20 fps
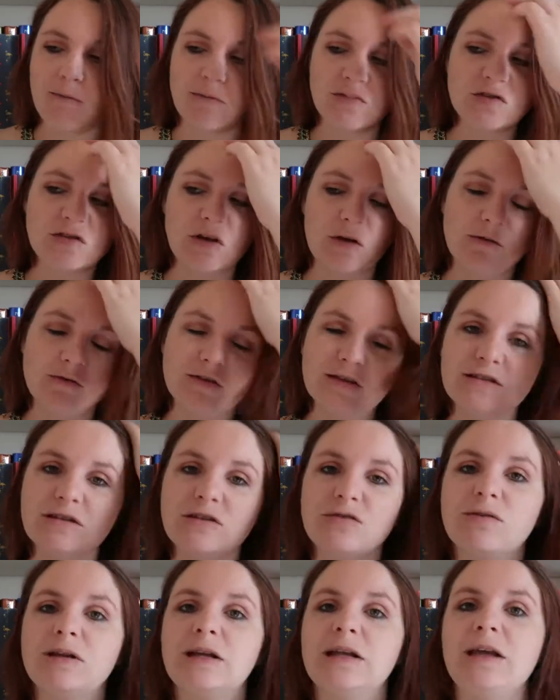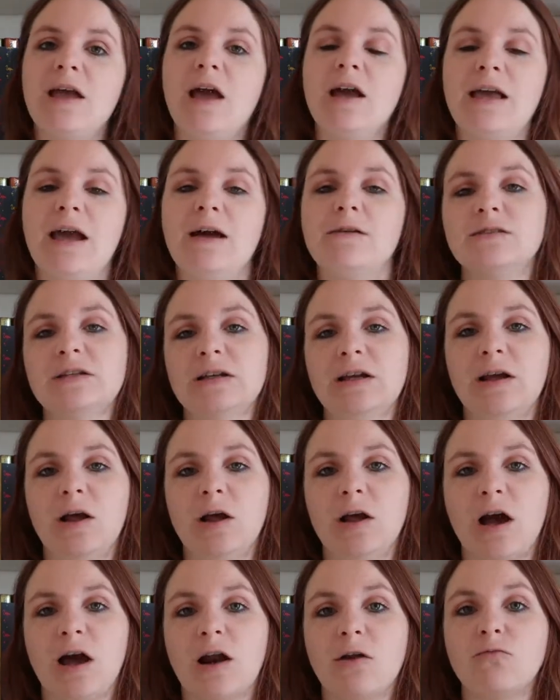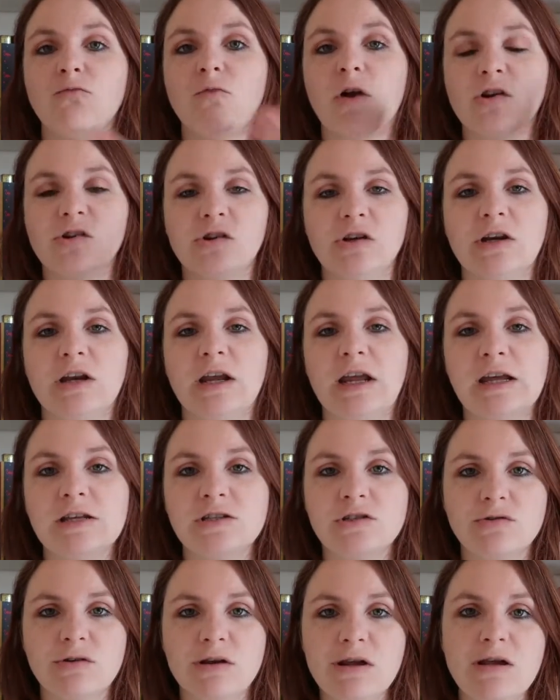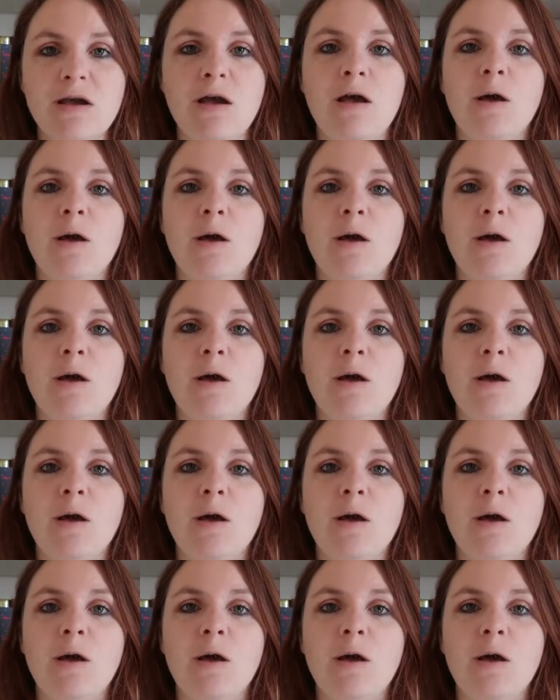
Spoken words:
So this is really accounting kind of Russian history,